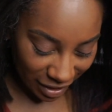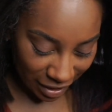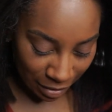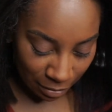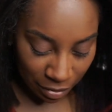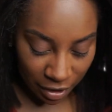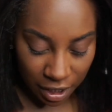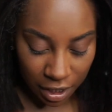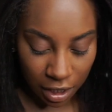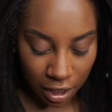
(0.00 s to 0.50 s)

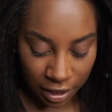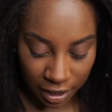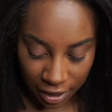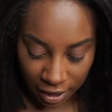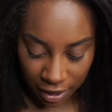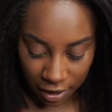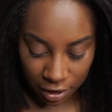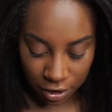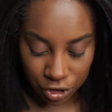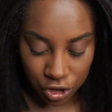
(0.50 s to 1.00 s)
But
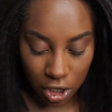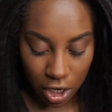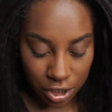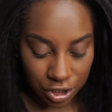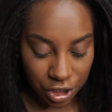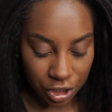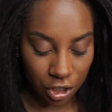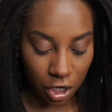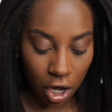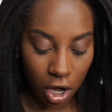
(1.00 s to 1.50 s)
again,
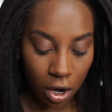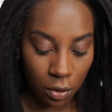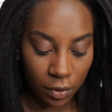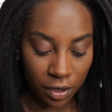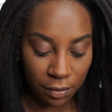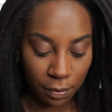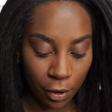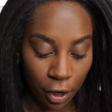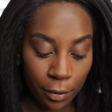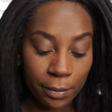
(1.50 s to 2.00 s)
charging y'all
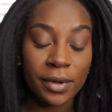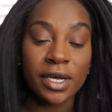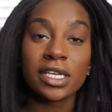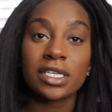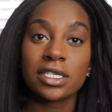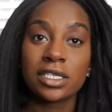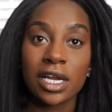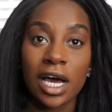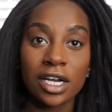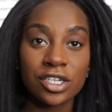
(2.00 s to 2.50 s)
with
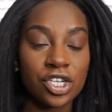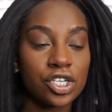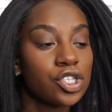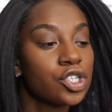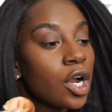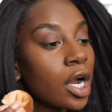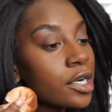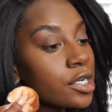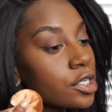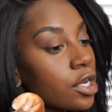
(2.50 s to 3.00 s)
purpose, not just
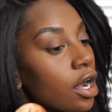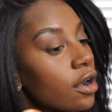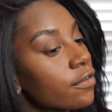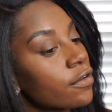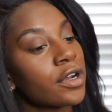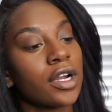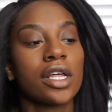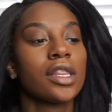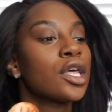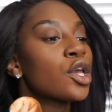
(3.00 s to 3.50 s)
charging y'all for
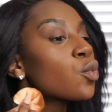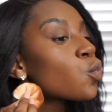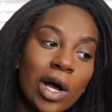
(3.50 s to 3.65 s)
nothing.